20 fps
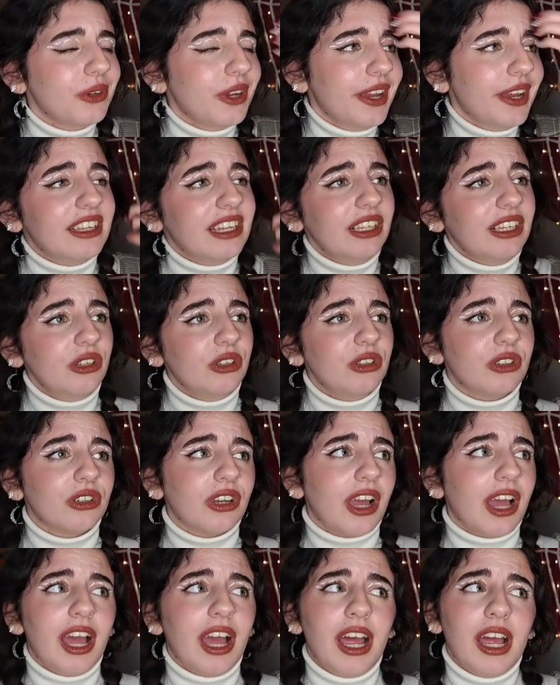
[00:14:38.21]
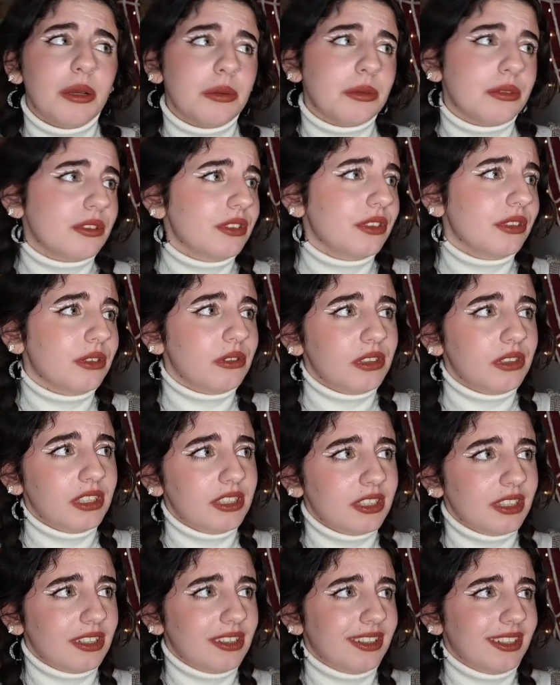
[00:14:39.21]
They look absolutely
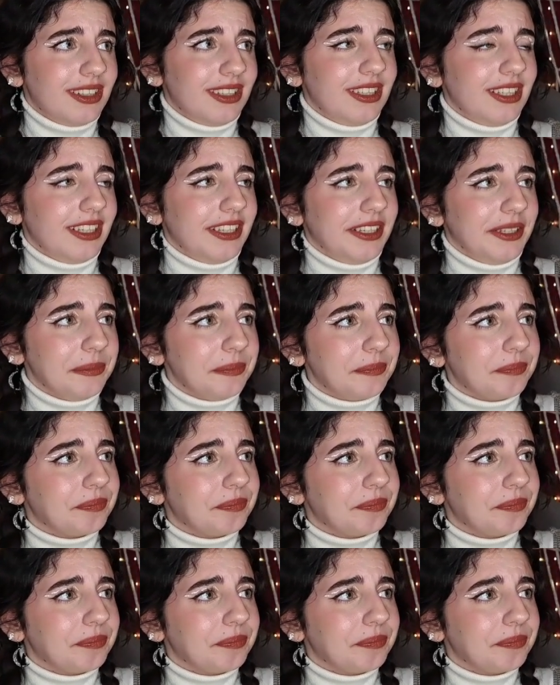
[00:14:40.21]
tiny.